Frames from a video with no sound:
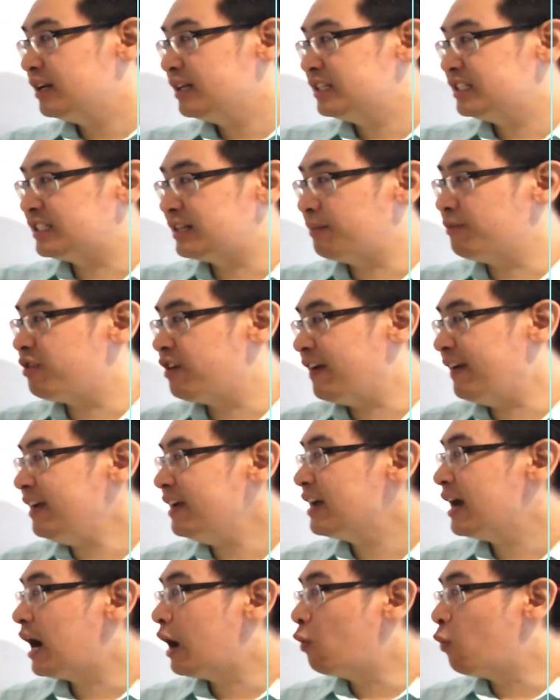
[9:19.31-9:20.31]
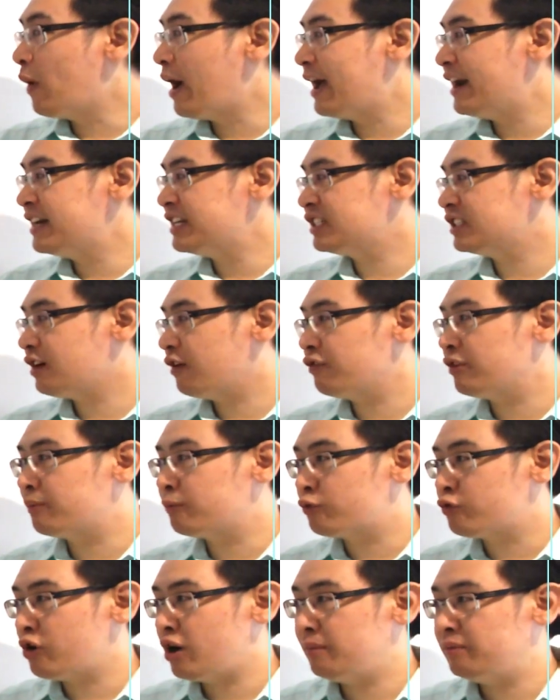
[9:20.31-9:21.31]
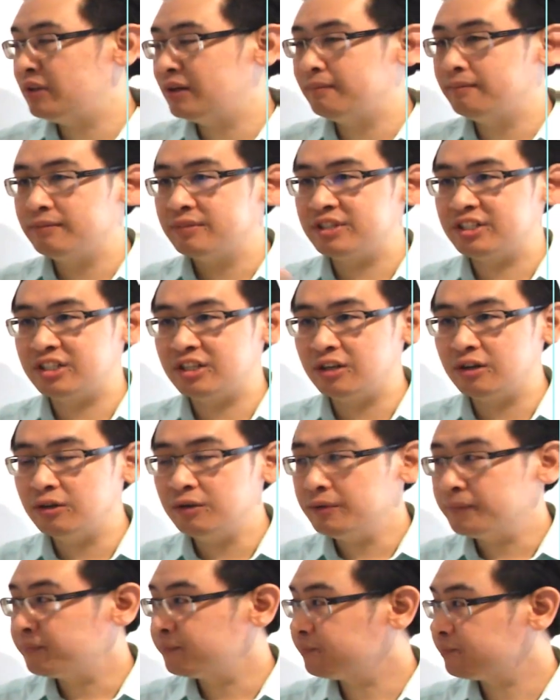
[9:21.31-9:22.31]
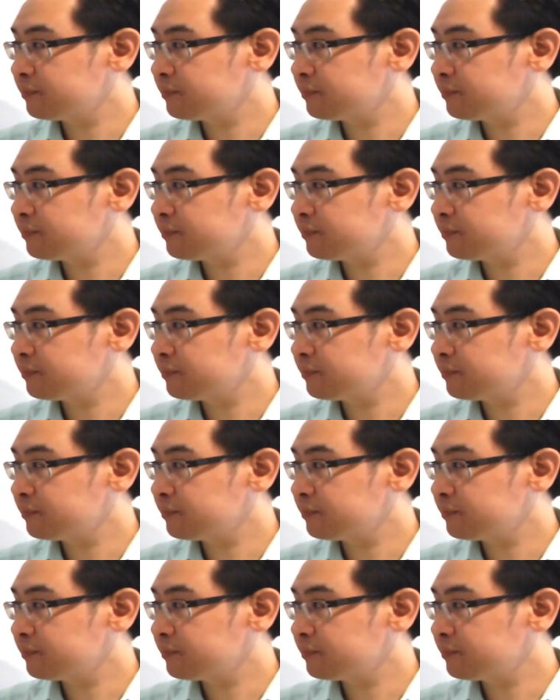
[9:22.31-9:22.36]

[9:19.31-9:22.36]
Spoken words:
something awareness of the problem so